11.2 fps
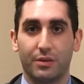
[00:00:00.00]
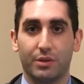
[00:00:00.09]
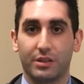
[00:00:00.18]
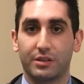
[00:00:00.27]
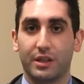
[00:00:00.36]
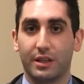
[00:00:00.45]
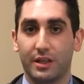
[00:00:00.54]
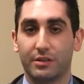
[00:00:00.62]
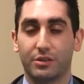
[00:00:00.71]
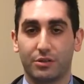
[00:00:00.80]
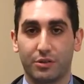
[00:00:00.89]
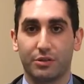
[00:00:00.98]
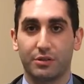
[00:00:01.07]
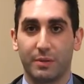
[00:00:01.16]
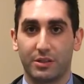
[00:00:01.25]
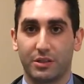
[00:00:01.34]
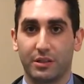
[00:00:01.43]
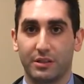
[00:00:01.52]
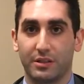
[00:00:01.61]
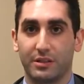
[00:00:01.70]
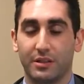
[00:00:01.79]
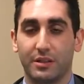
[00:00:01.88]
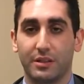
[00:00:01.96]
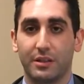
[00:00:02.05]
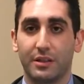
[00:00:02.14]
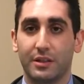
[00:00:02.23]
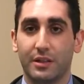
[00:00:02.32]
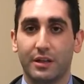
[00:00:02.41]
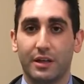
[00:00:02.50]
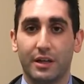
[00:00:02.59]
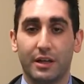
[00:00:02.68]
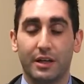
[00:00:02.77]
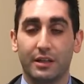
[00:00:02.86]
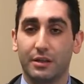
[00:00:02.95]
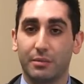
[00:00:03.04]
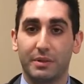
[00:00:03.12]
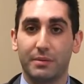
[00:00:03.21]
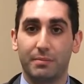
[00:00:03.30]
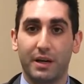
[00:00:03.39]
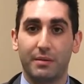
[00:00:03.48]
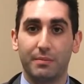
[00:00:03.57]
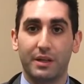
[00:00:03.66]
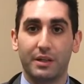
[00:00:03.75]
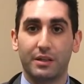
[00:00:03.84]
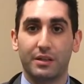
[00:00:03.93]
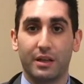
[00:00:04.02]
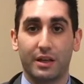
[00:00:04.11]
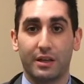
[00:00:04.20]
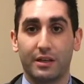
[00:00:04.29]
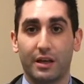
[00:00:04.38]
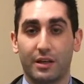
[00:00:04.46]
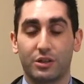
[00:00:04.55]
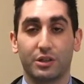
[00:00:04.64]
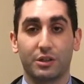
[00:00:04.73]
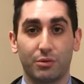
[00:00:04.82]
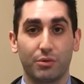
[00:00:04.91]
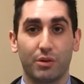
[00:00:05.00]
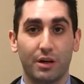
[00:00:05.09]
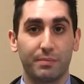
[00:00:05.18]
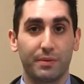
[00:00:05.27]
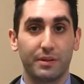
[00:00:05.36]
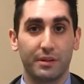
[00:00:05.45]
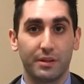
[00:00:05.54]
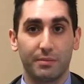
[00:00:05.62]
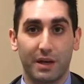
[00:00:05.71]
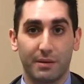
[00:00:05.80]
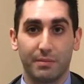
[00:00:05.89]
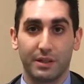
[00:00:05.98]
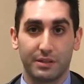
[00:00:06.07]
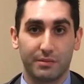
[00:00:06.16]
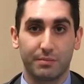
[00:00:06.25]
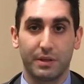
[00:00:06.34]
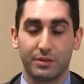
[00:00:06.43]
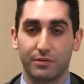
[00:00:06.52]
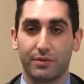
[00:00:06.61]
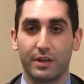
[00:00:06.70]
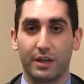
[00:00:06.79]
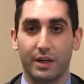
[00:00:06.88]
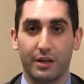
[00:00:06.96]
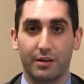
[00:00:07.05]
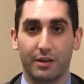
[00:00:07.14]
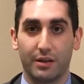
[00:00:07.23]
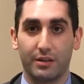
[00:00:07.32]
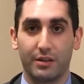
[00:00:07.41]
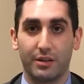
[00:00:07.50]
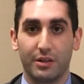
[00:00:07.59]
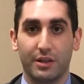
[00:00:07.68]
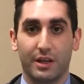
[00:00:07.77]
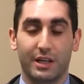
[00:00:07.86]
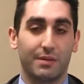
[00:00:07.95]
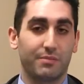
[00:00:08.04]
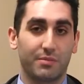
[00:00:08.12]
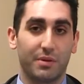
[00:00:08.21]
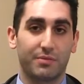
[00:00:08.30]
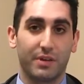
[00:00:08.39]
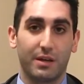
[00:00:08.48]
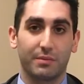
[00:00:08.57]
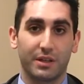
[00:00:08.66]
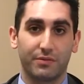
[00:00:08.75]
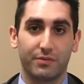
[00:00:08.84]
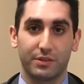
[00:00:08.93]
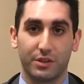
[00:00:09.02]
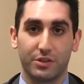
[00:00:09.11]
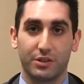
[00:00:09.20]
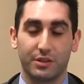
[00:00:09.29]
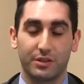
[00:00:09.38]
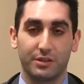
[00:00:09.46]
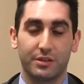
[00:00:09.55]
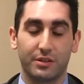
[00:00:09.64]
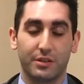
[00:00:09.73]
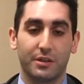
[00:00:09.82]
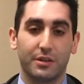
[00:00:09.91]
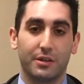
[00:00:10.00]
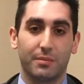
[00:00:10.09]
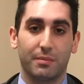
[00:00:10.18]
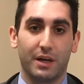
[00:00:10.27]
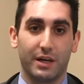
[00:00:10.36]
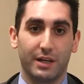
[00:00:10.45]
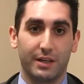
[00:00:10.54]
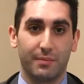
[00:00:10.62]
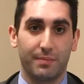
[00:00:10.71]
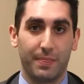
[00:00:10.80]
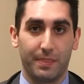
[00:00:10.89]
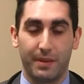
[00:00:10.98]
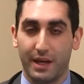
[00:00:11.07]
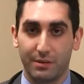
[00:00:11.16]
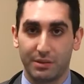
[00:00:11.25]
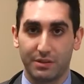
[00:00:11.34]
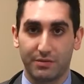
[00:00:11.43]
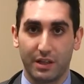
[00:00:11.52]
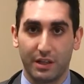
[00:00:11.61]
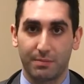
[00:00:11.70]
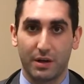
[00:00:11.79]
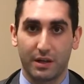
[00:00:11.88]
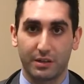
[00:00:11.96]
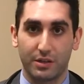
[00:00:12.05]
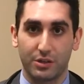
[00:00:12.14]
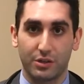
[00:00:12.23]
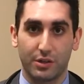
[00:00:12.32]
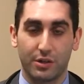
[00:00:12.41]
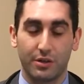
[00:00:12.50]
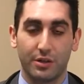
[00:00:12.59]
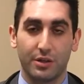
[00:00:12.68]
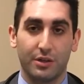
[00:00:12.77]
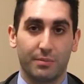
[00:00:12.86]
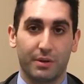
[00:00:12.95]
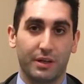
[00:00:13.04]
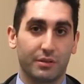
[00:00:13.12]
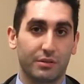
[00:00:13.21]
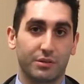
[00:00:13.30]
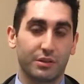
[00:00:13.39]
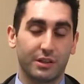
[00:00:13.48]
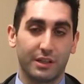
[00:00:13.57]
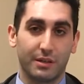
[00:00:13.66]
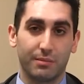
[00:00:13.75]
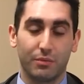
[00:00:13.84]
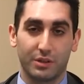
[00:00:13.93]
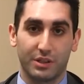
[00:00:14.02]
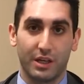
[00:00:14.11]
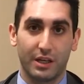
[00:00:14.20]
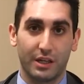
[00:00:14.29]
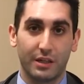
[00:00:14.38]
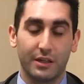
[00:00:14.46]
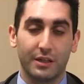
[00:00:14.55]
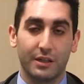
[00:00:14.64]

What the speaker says: with Excela Health Surgical Specialists. A little bit about me: I actually grew up in the Mount Pleasant, Pennsylvania area. I come from a family of physicians. My dad was a family practitioner. My uncle Salim was a